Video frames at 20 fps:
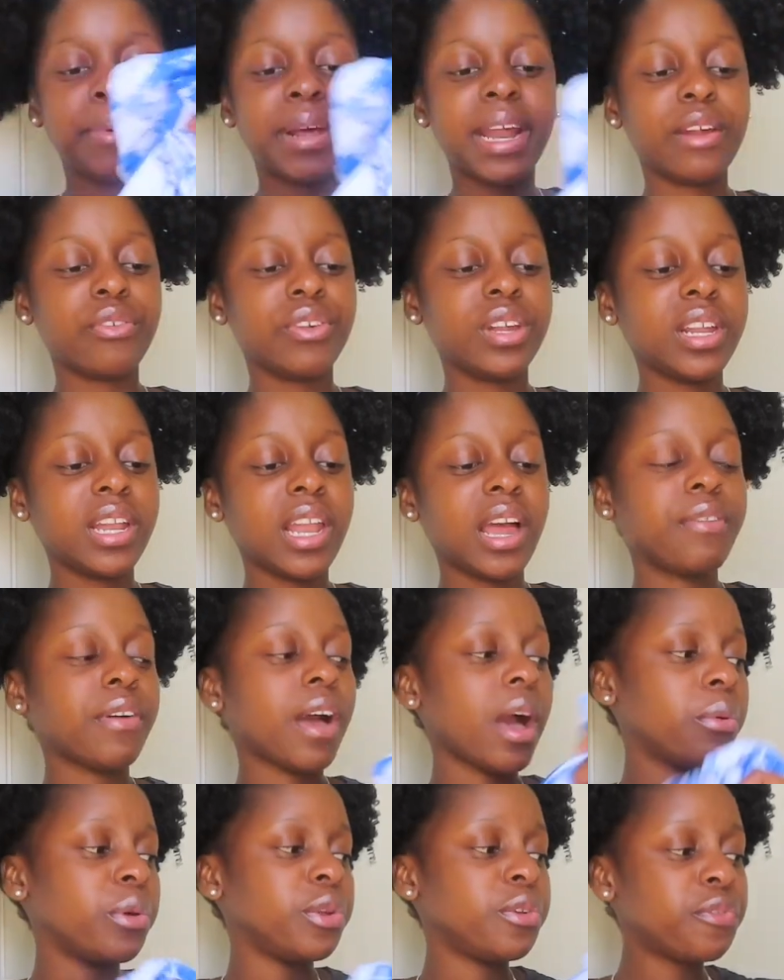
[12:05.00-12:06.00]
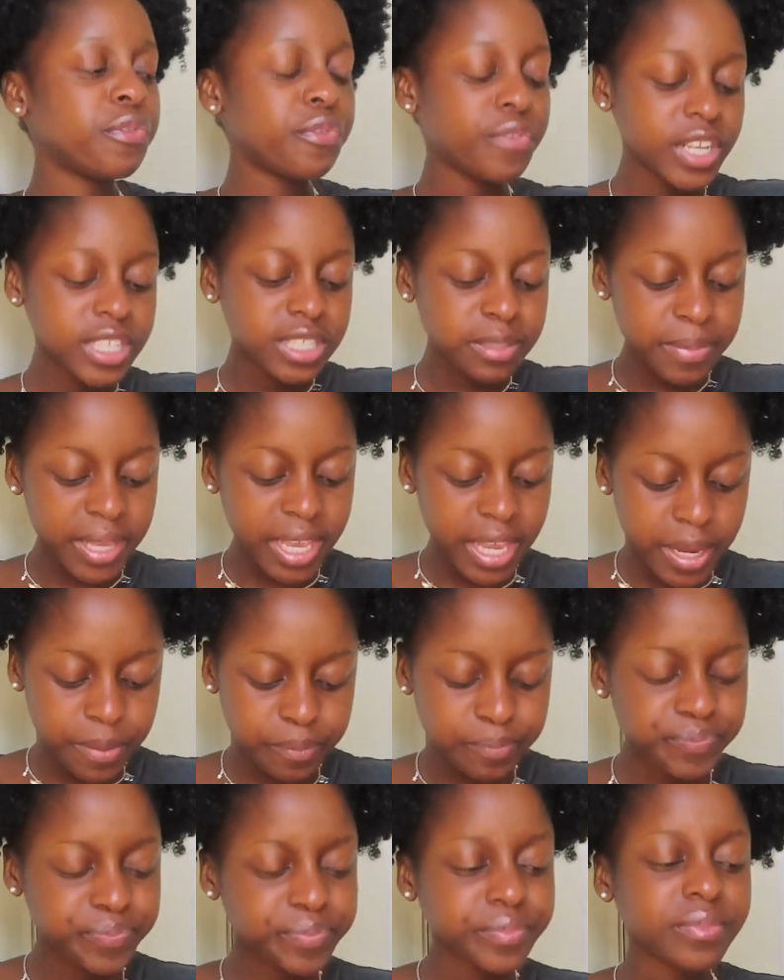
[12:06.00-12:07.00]
I really love how it fits
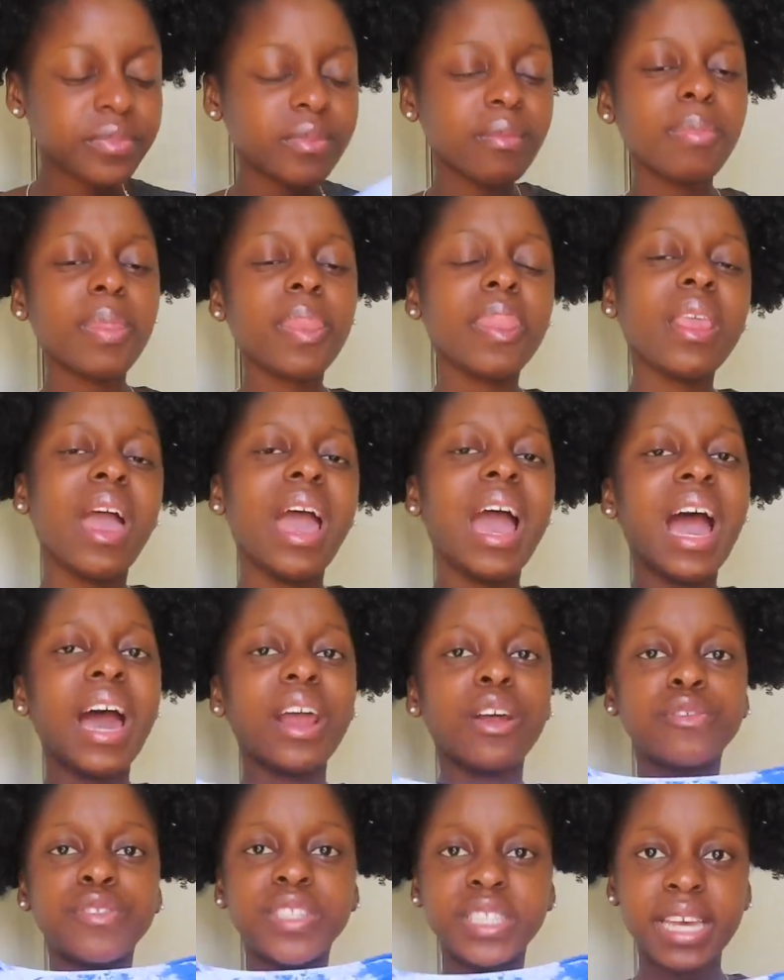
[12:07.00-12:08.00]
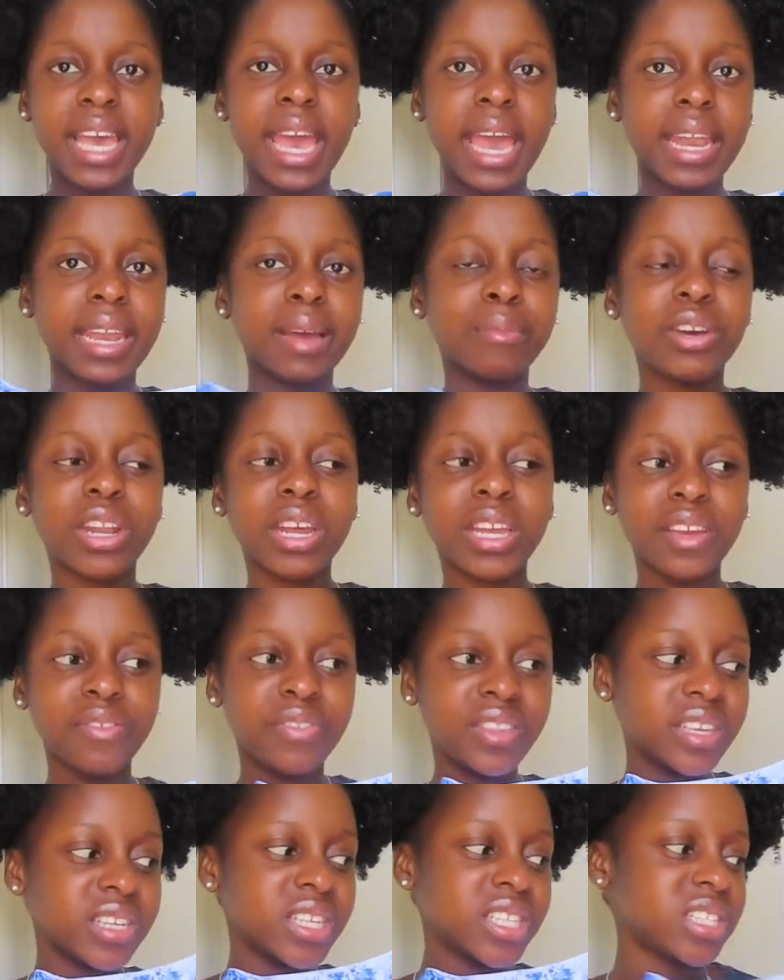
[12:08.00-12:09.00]
me. Out of 10, I'm gonna
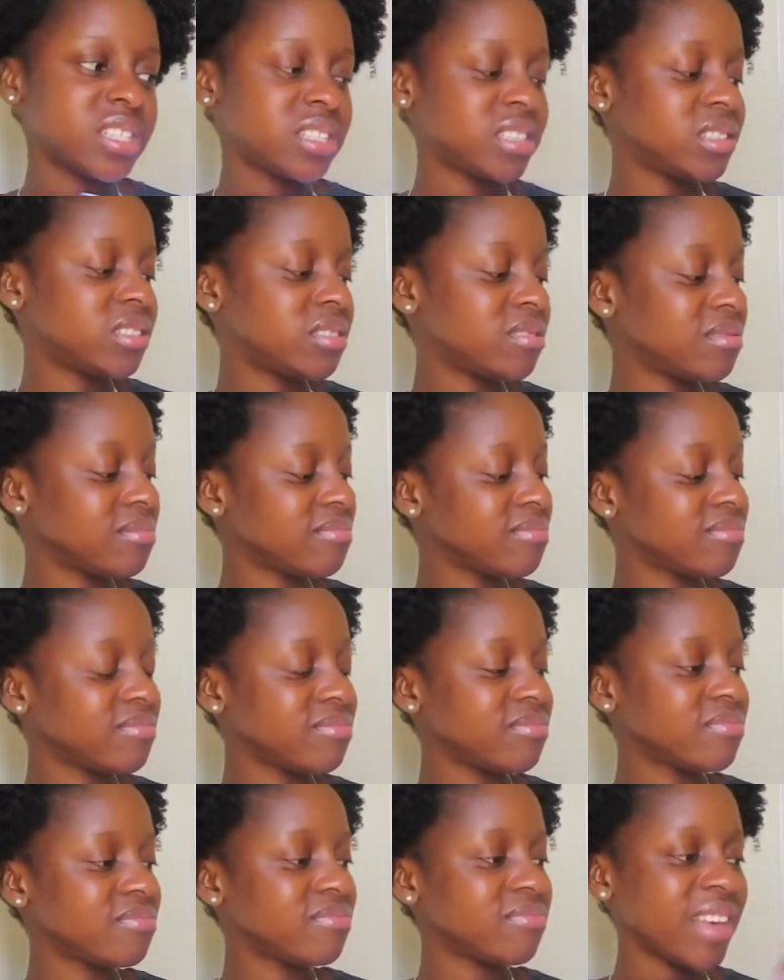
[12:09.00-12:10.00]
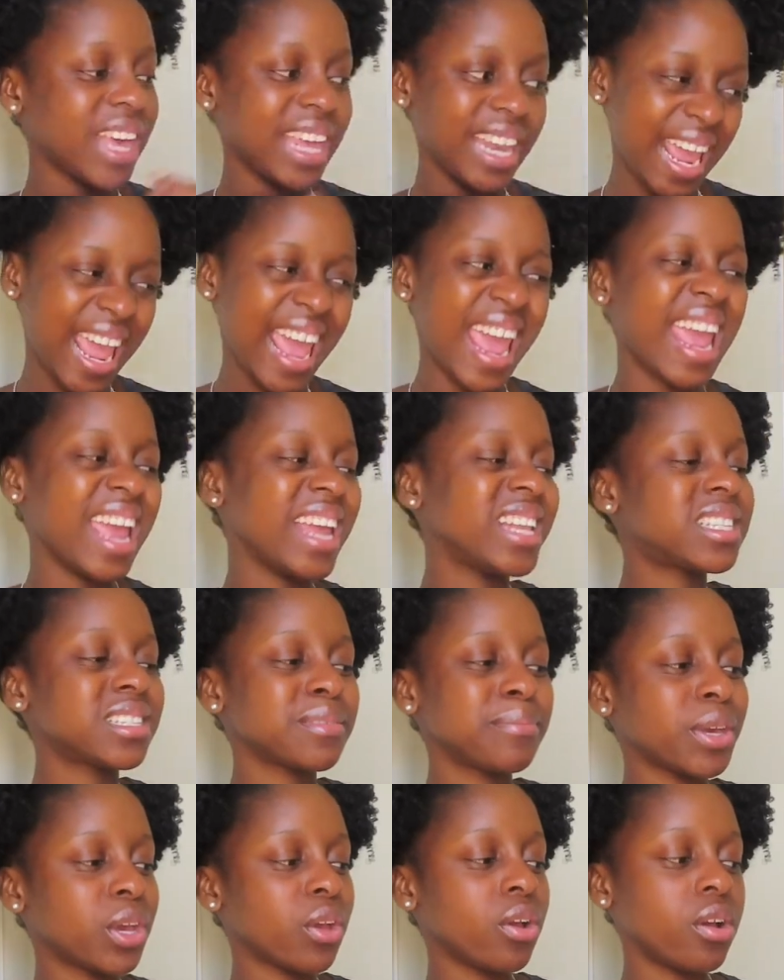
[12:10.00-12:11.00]
give this an 8
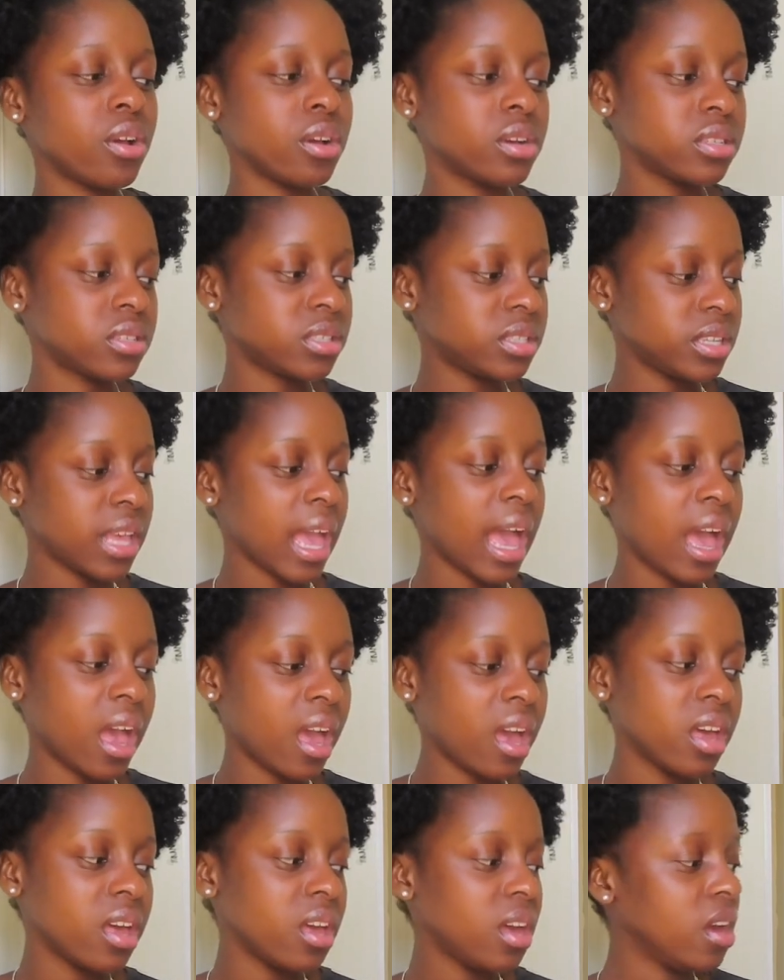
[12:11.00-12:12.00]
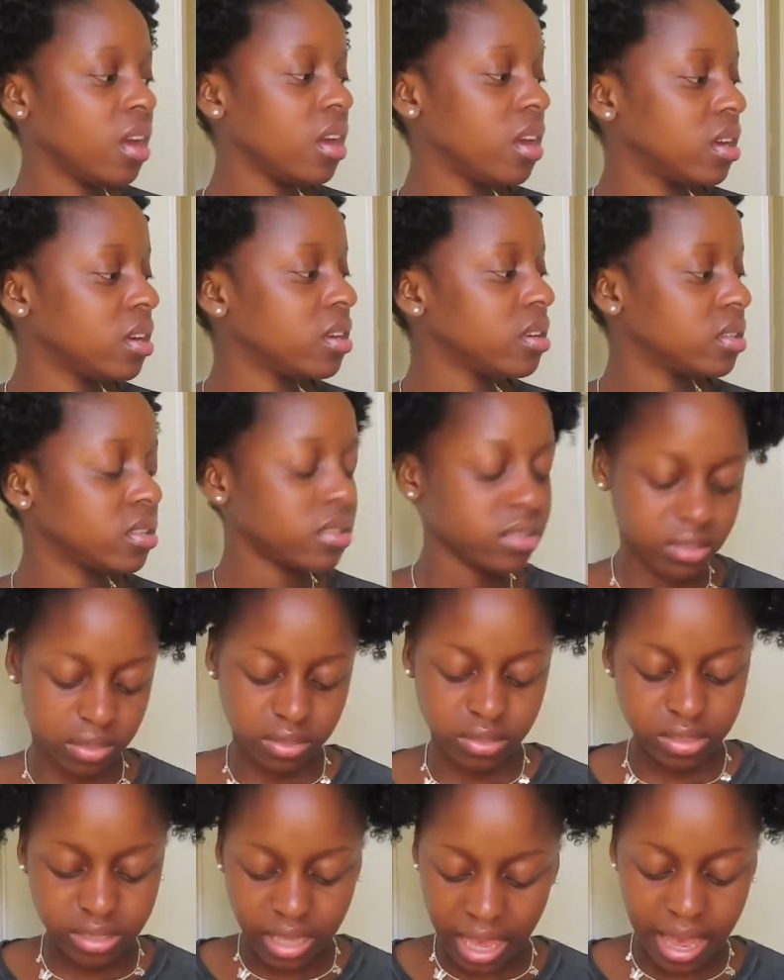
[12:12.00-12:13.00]
because
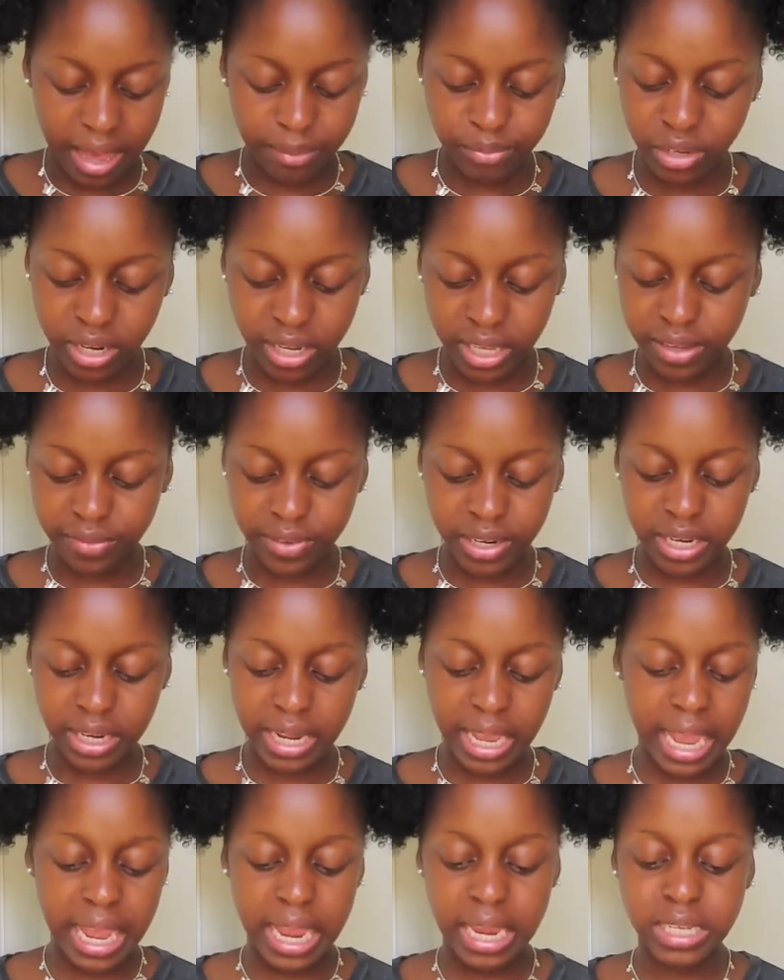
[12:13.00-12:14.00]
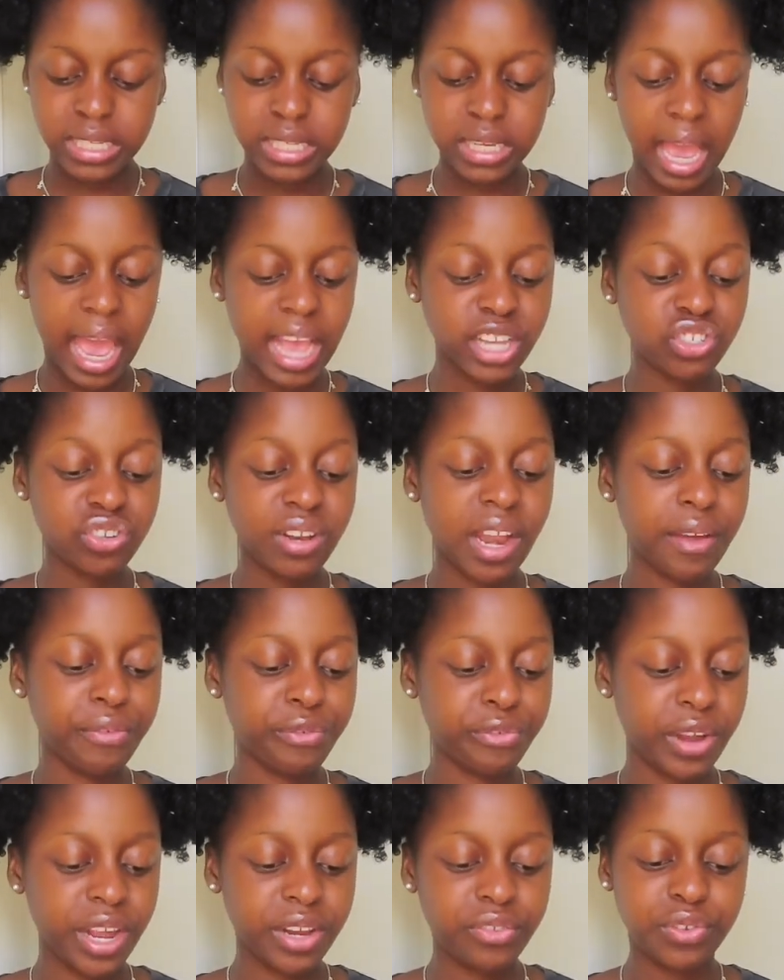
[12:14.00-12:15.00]
I'm gonna give it an 8. I should
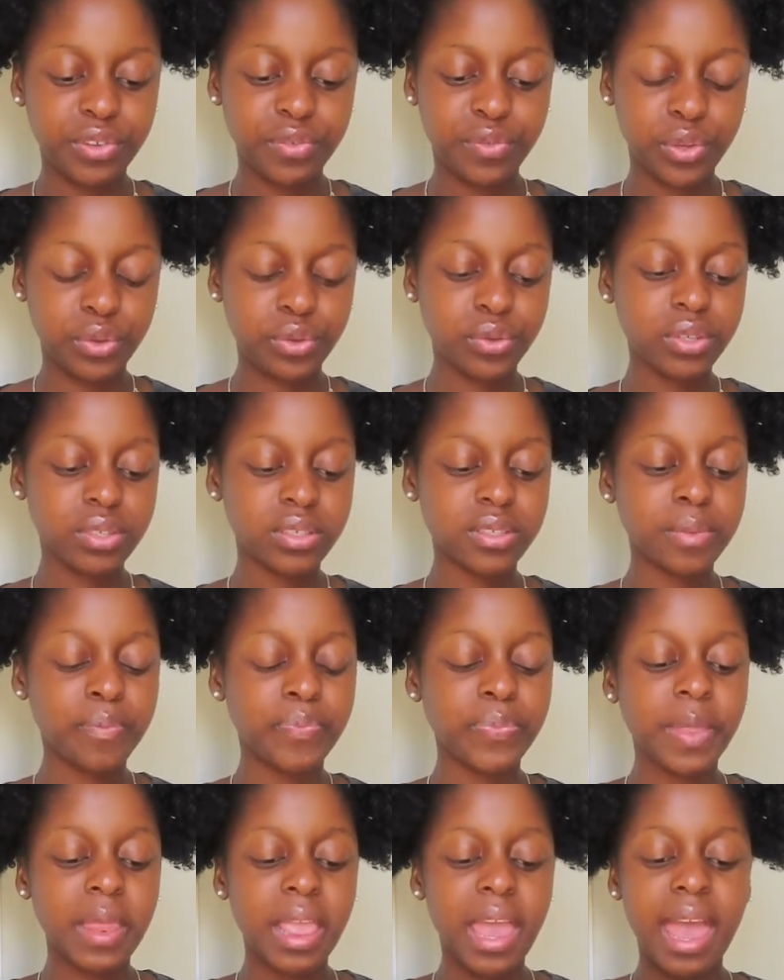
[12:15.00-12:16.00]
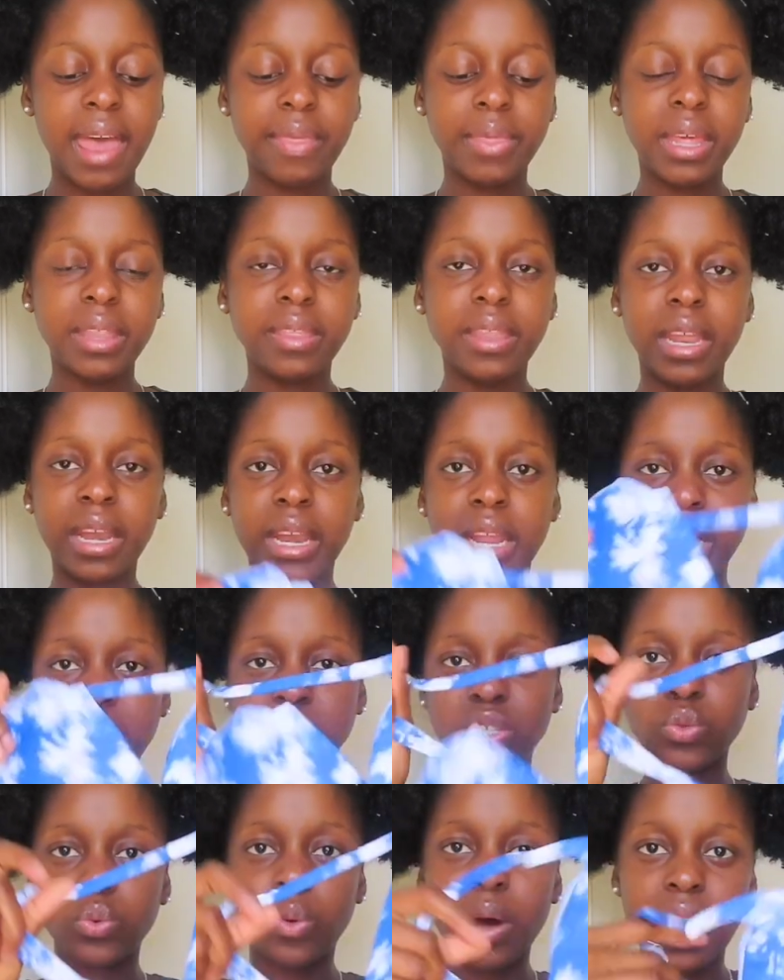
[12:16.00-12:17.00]
have read reviews. And then the
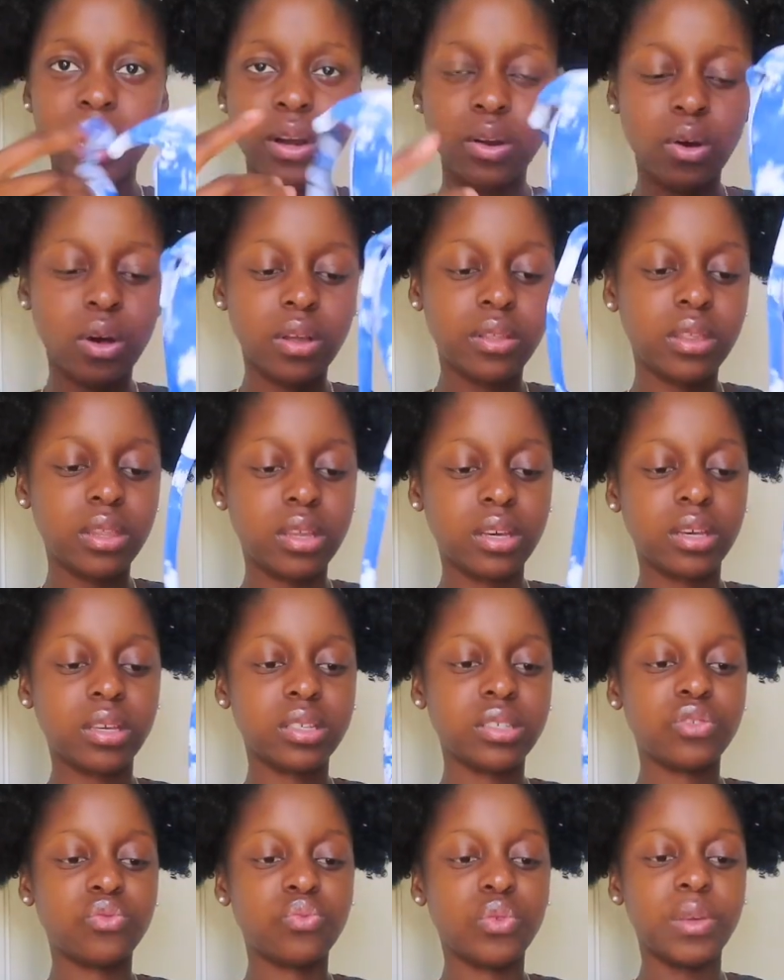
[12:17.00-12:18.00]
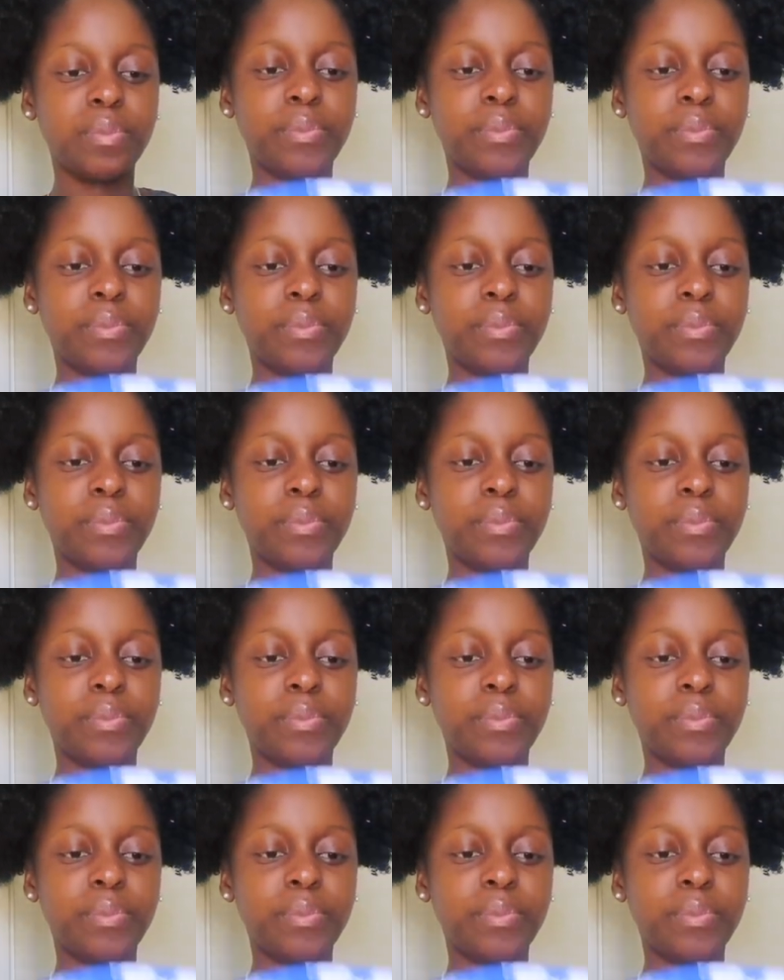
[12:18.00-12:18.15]
next one on the three